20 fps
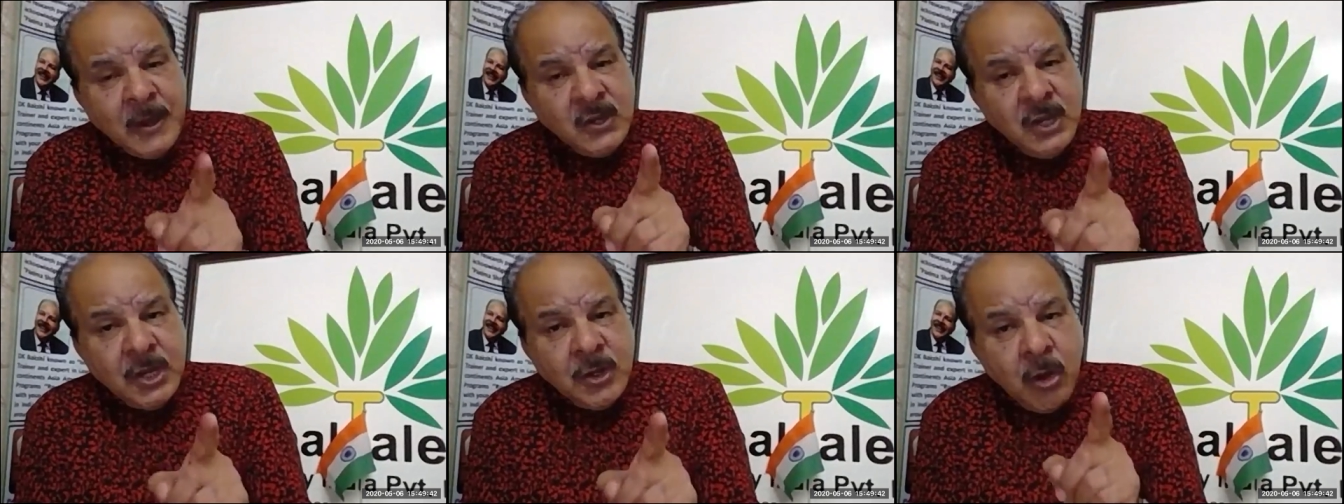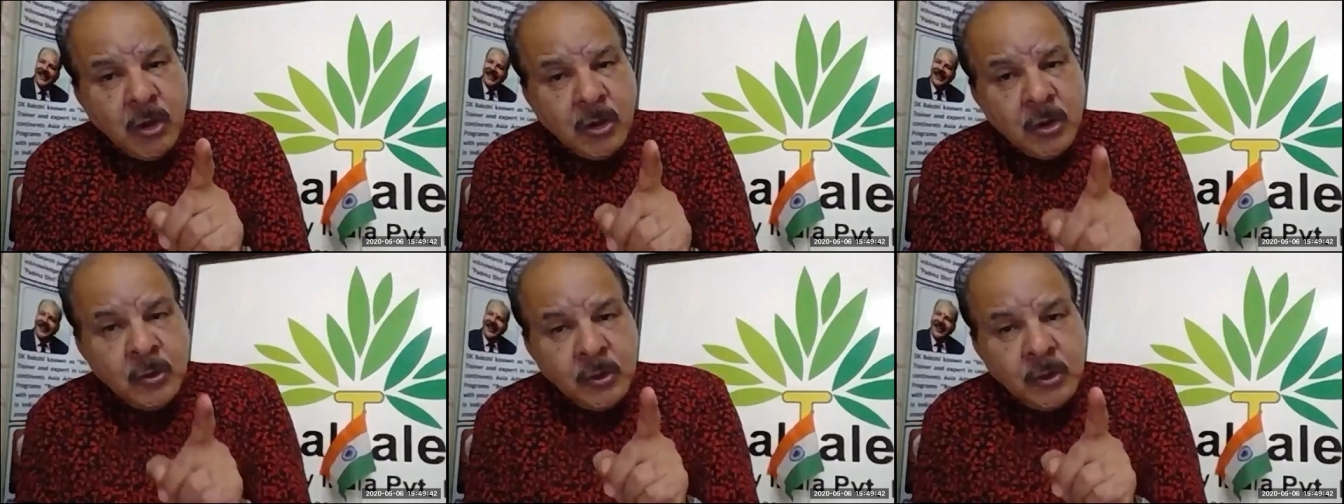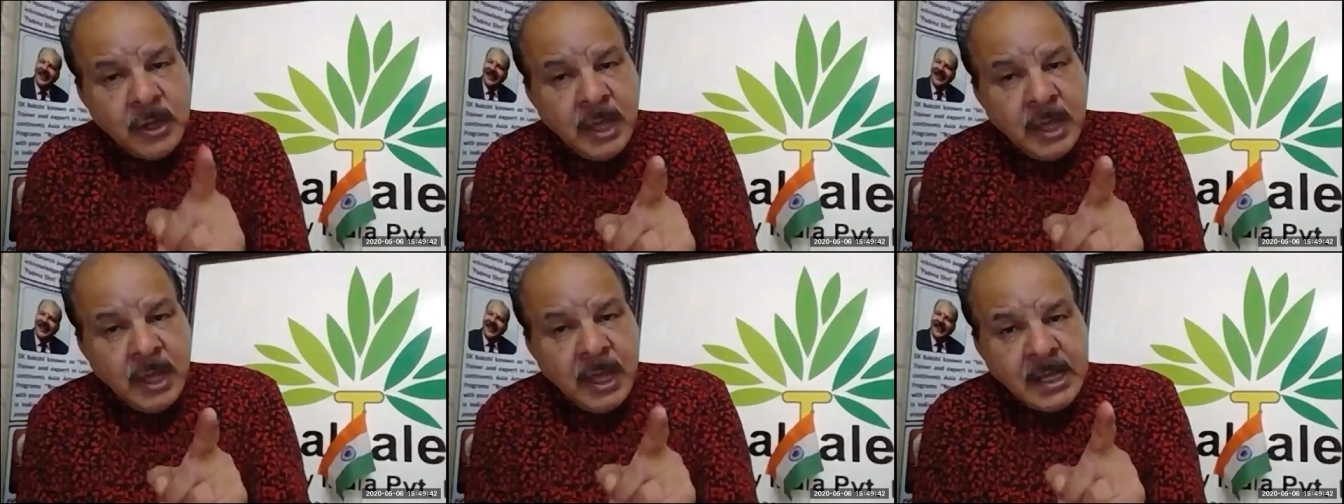talking to
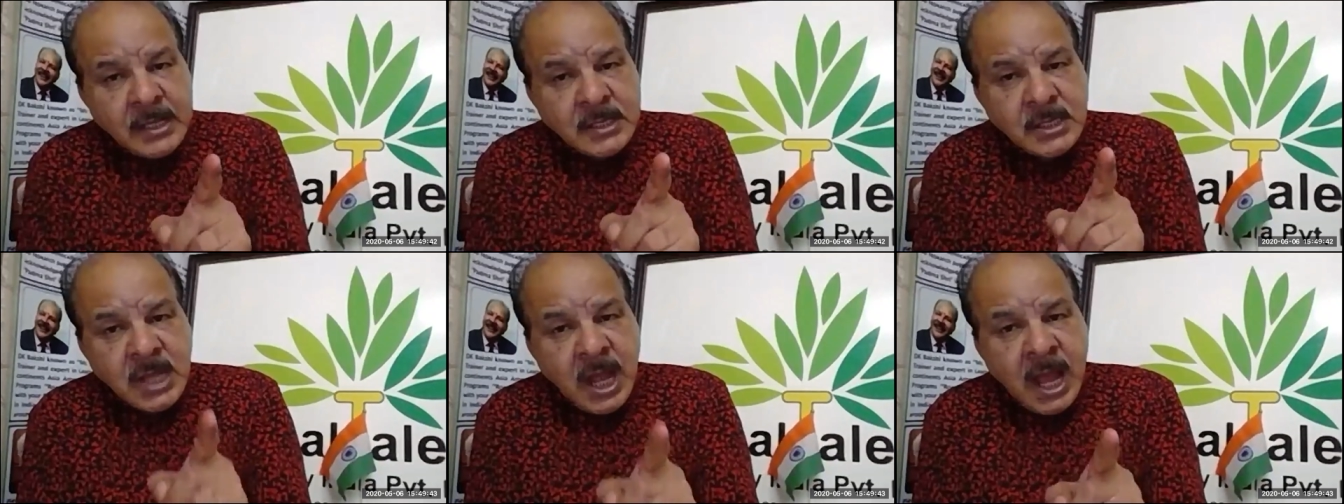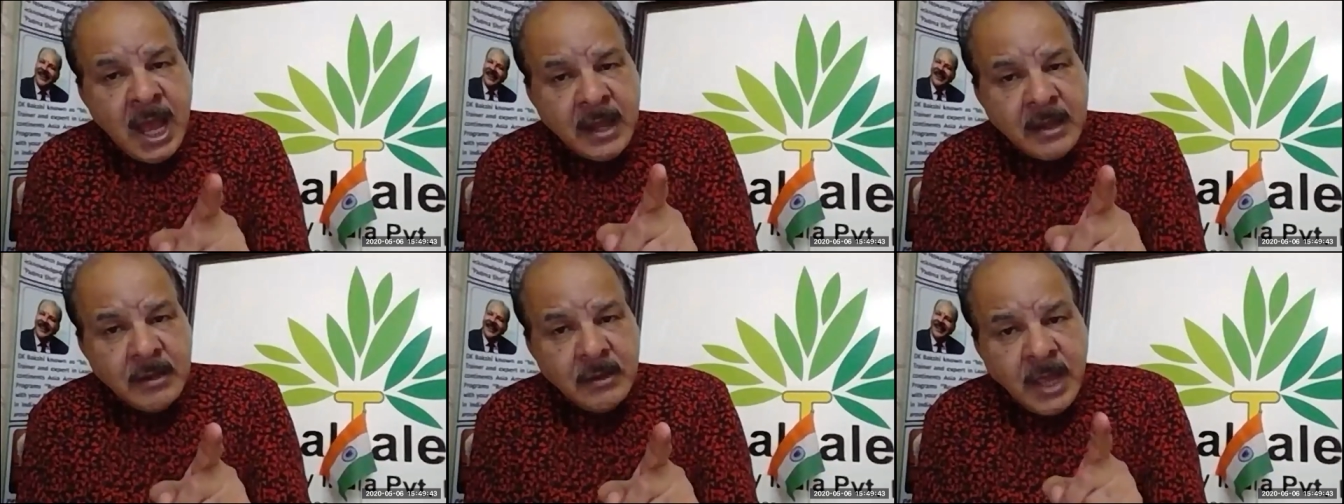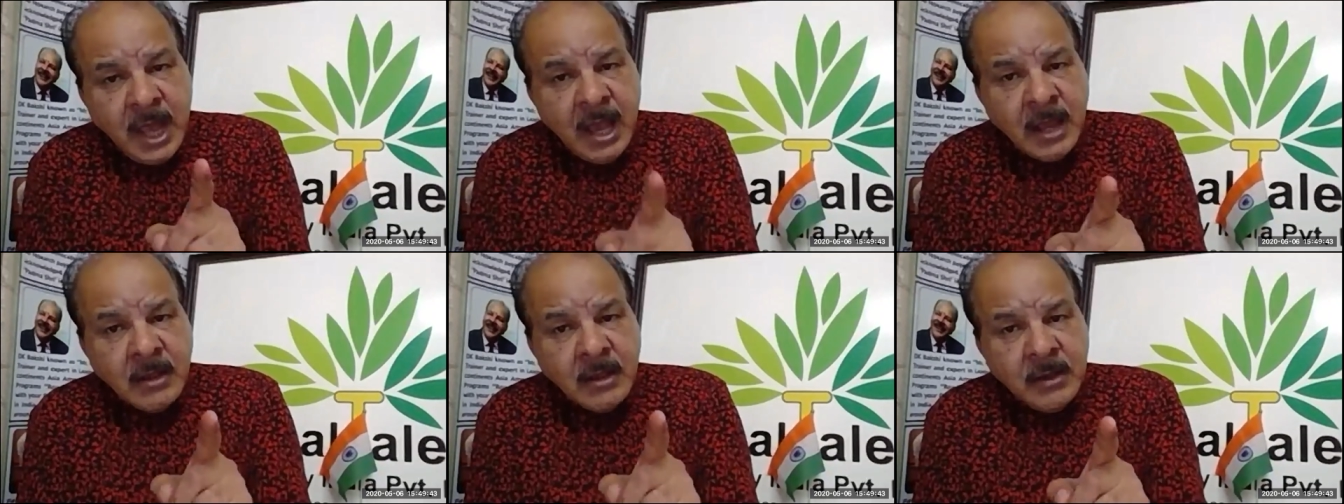young Stan,
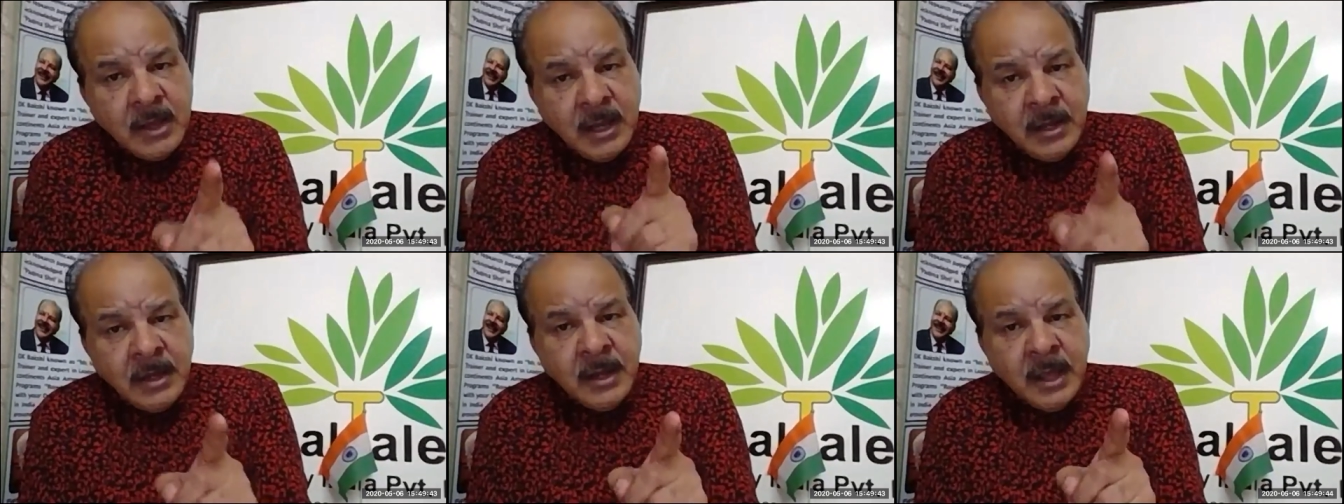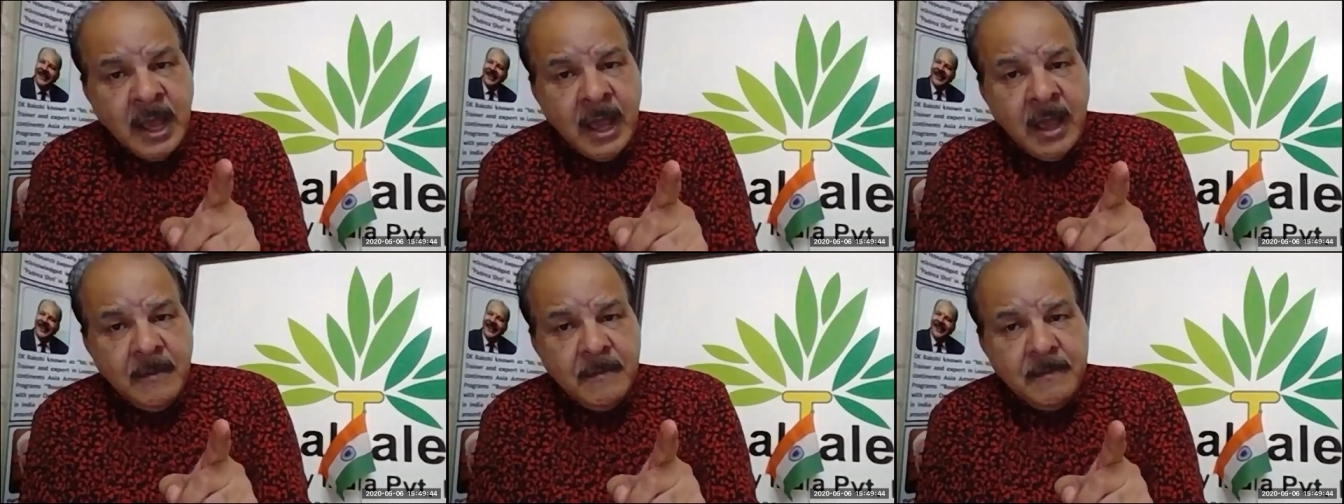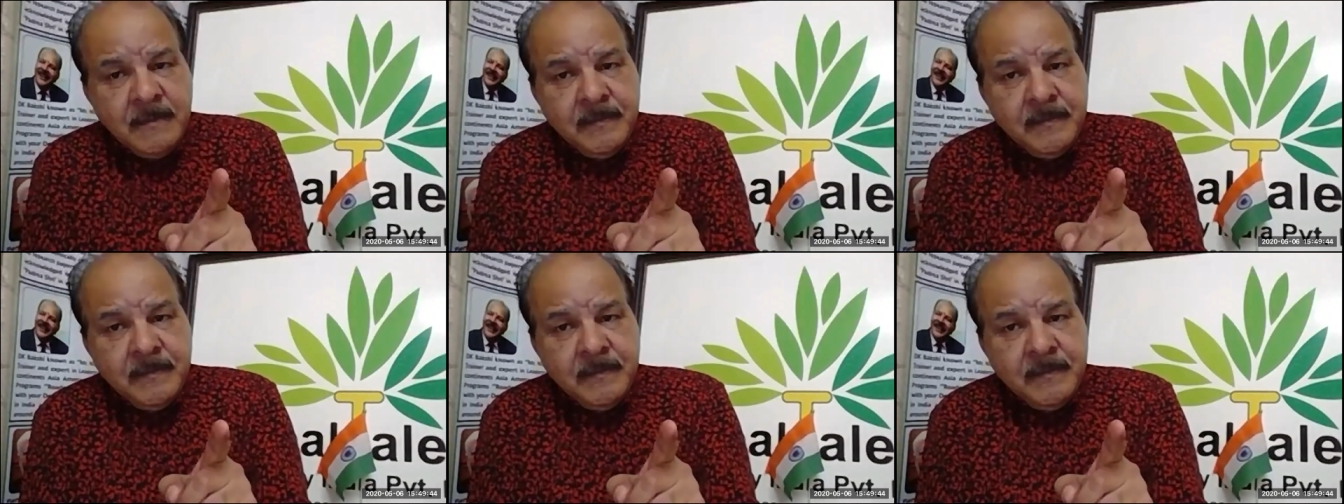young India,